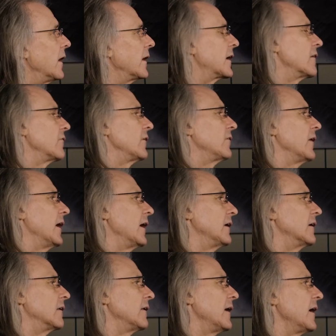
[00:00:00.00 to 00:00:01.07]
I covered that in
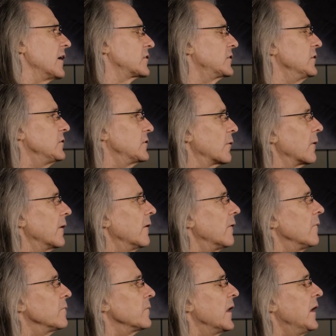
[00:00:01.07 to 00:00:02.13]
the last tutorial